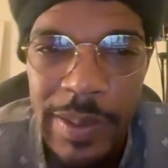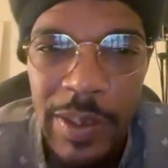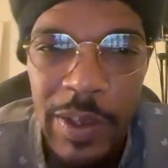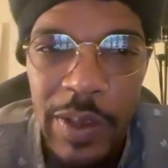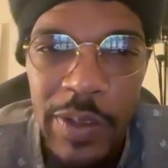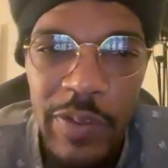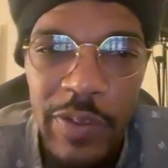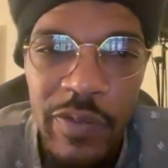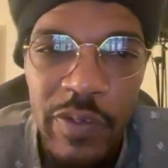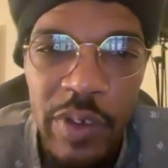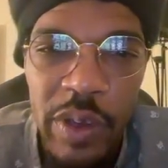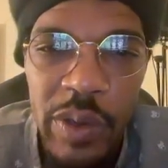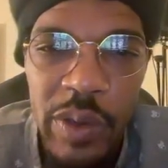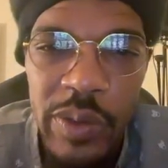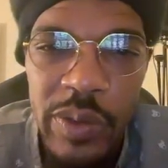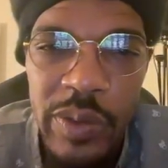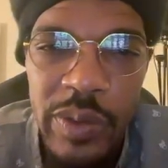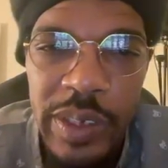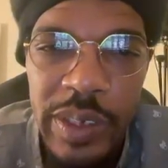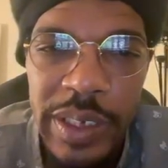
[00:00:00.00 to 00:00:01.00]
On the
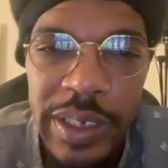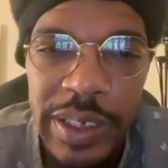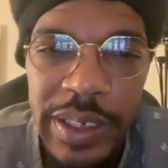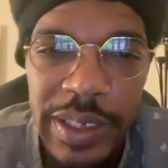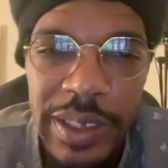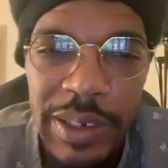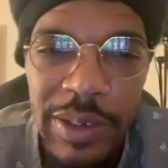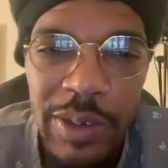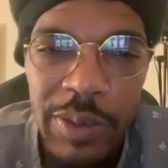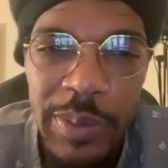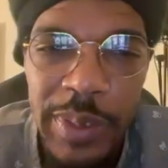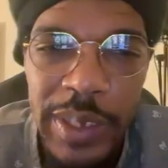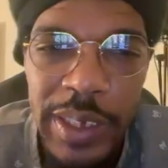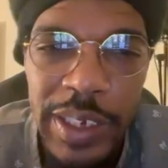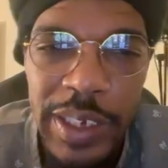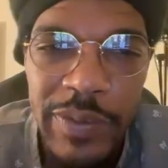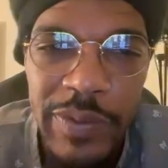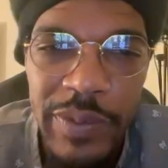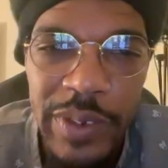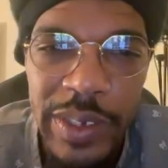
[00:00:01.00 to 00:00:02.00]
phone, it's a little bit
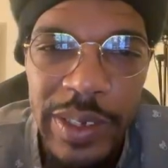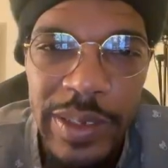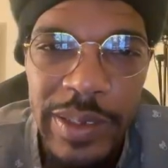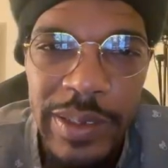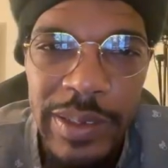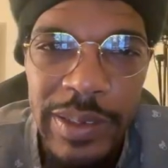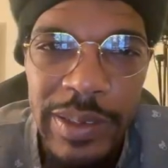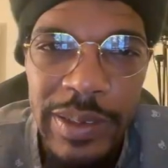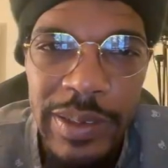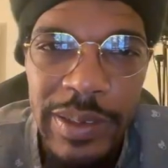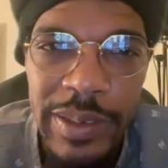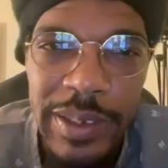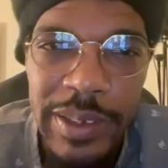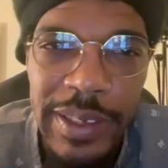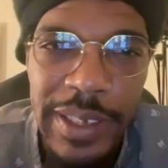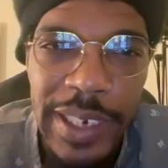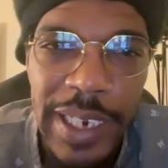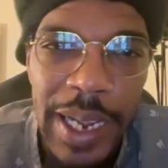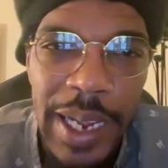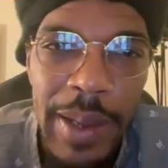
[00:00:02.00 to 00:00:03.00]
different. Look,
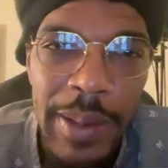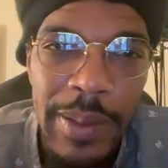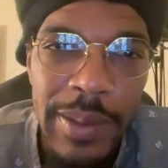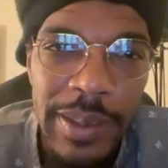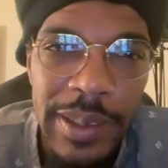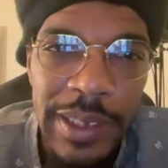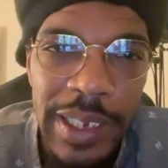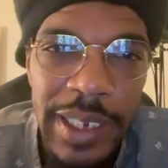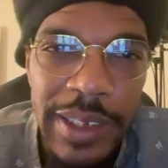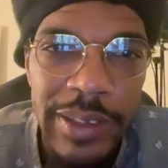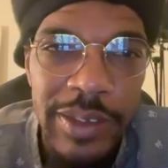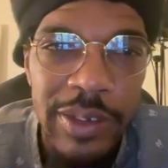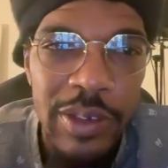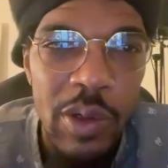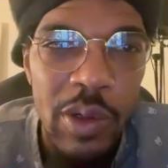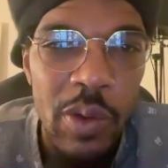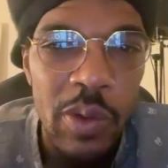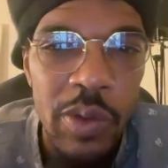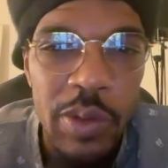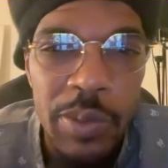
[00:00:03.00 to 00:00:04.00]
they got Texas
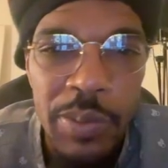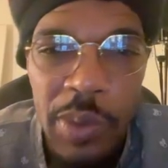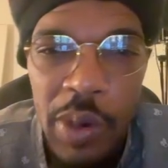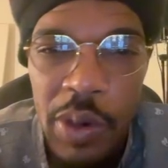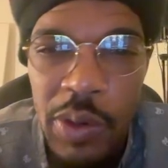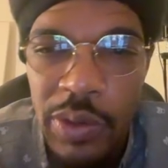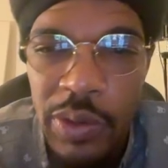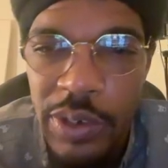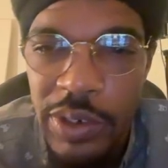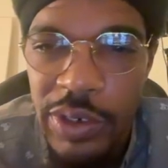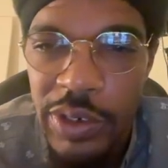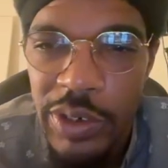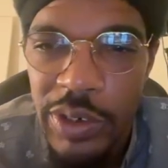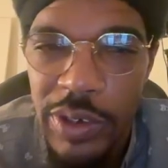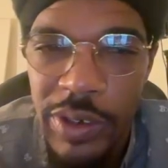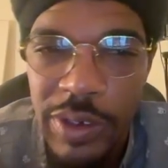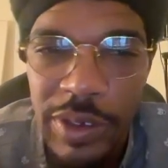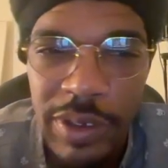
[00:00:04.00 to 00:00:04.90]
Hold'em, poker,